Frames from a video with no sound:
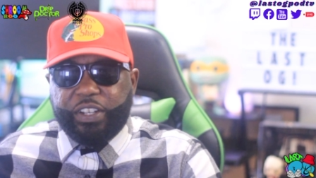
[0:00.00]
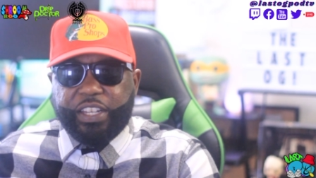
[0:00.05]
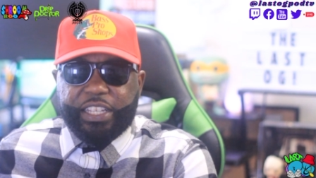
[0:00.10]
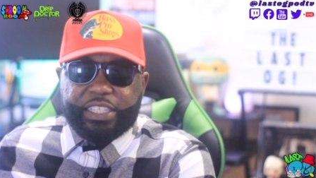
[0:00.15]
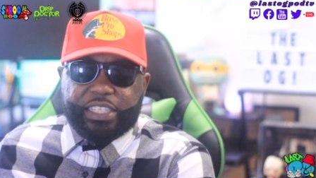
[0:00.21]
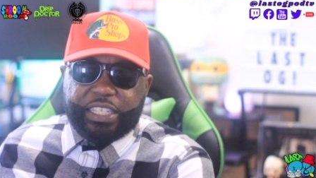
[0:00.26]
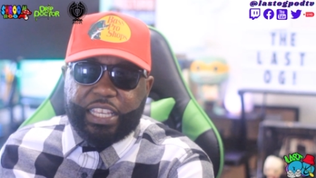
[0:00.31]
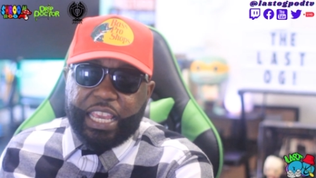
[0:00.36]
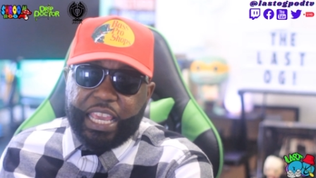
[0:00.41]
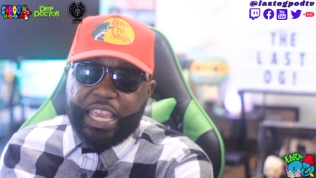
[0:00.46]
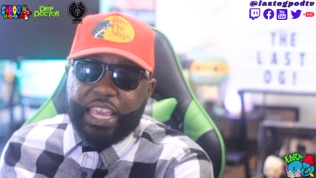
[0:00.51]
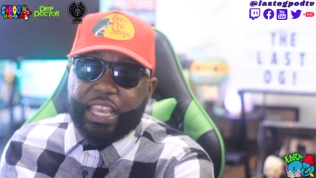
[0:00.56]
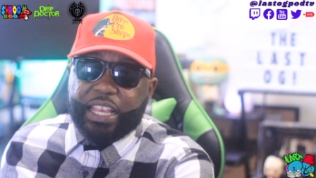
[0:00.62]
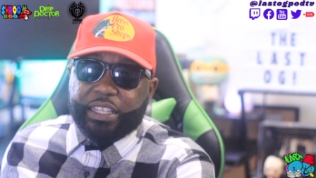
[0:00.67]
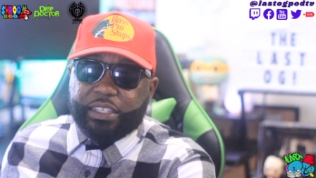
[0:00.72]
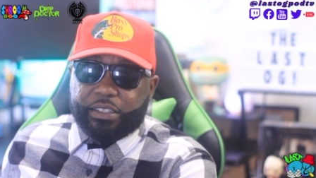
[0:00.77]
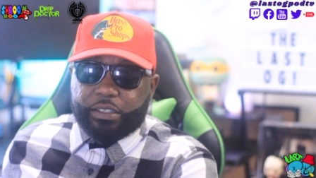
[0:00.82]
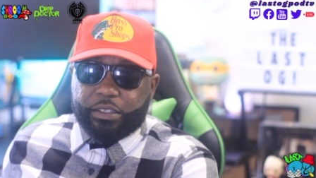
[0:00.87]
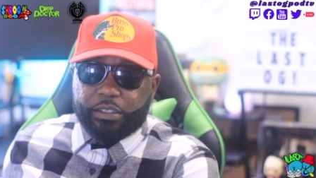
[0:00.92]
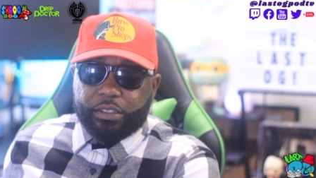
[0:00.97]
these
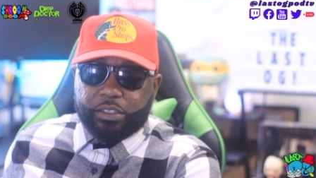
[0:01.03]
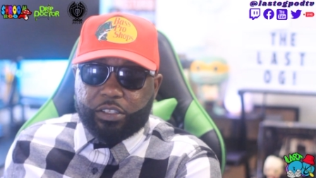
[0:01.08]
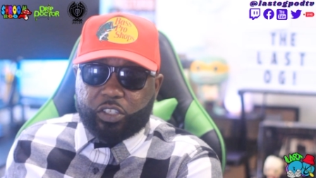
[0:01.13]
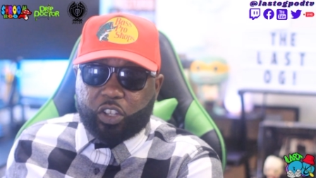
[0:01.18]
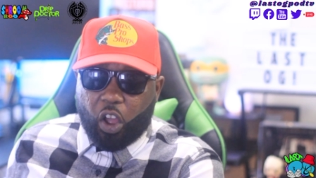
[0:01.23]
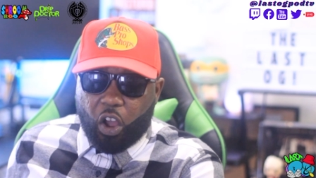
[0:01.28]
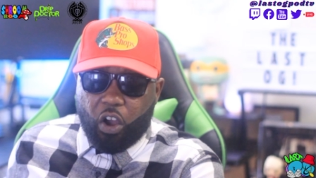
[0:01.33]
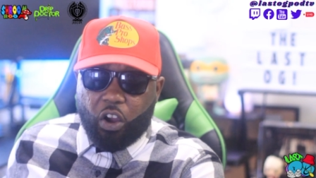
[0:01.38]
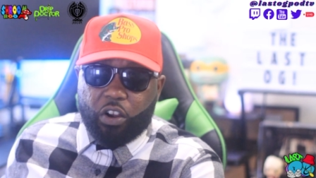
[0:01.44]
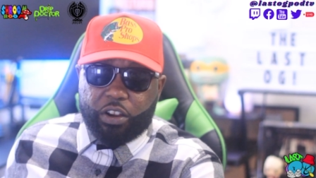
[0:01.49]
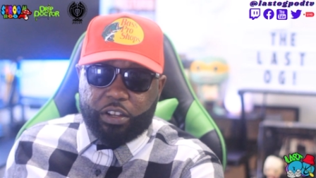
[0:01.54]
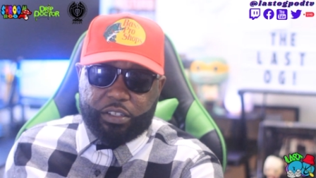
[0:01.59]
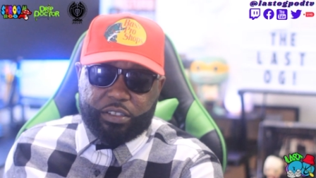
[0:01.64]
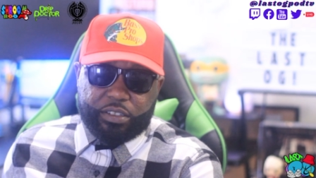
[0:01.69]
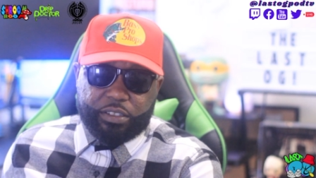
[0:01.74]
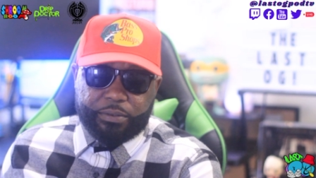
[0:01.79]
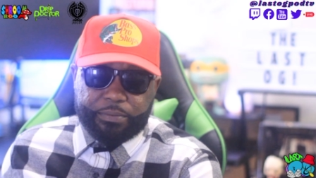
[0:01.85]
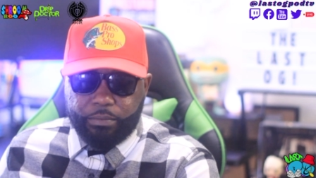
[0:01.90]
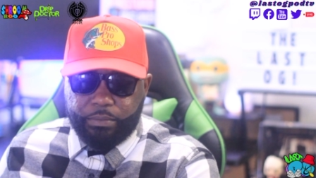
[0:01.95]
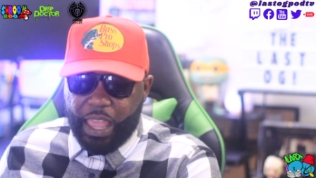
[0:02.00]
kids, stars.